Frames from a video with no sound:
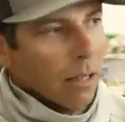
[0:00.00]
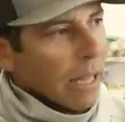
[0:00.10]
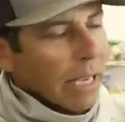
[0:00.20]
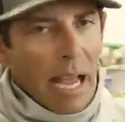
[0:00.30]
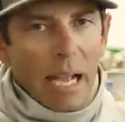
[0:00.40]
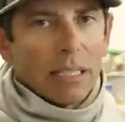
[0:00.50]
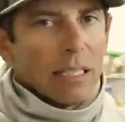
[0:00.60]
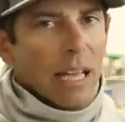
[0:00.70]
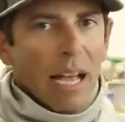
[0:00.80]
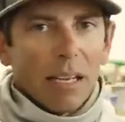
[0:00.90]
They can't
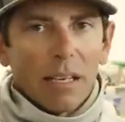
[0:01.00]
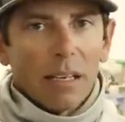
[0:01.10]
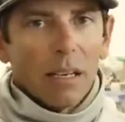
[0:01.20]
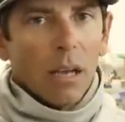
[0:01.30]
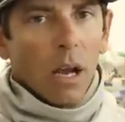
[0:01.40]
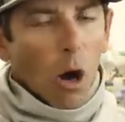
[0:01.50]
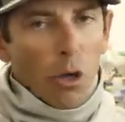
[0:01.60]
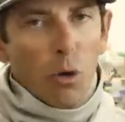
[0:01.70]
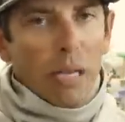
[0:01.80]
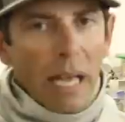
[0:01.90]
stand it. Are
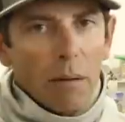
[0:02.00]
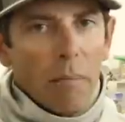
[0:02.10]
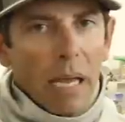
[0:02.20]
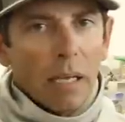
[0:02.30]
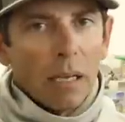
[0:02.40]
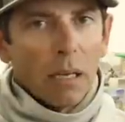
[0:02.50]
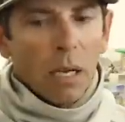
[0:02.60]
you kidding me?